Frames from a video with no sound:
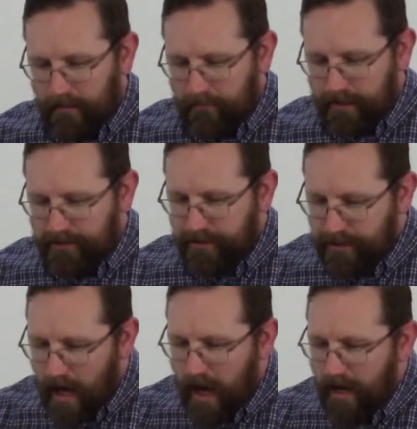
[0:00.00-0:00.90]
But he says,
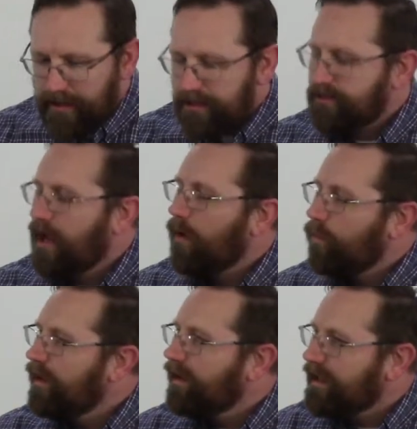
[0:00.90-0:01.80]
God is not
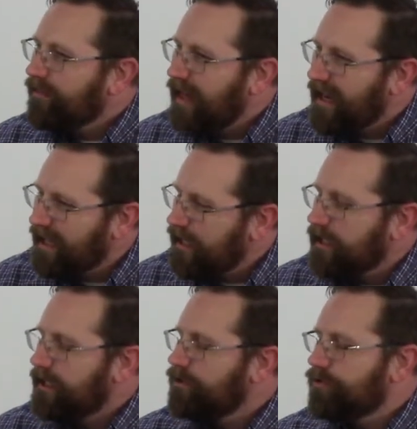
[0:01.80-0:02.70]
willing that
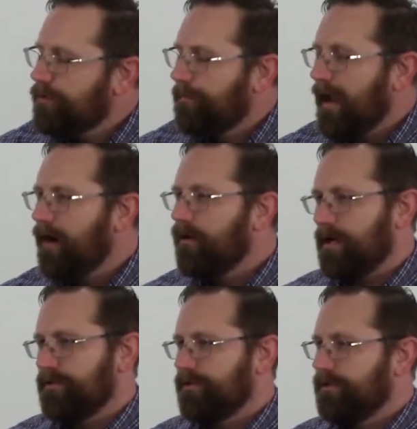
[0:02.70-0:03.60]
any should
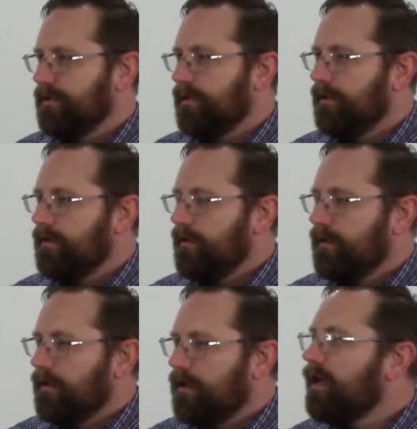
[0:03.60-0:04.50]
perish.
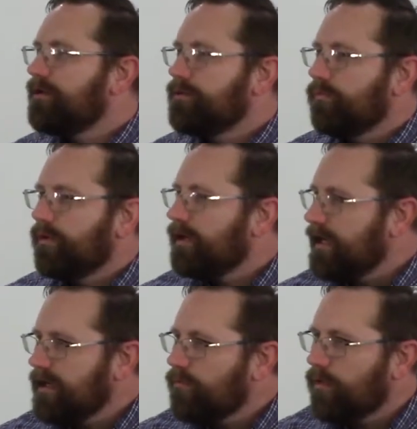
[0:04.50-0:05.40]
God doesn't want
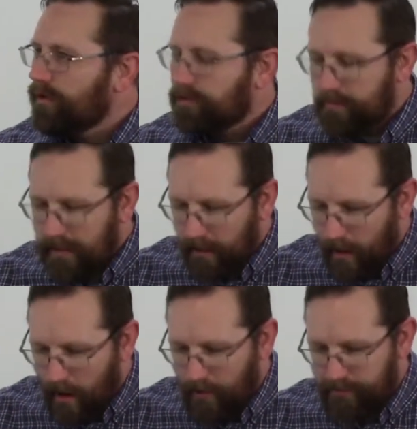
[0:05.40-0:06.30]
anyone to be
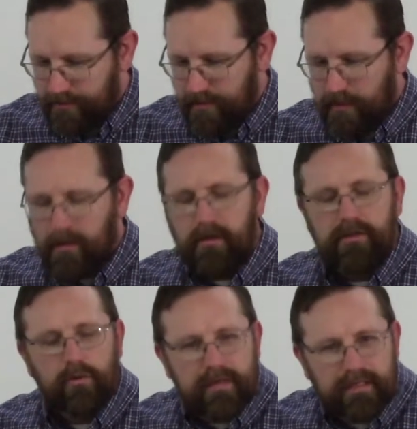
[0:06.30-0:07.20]
lost.
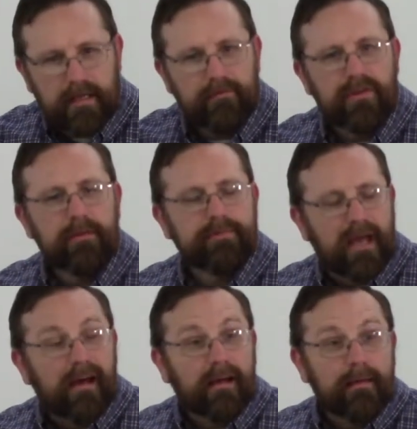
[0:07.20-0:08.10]
So he's giving them
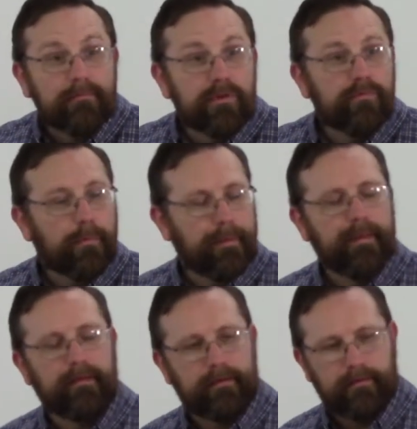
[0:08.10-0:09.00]
time to repent.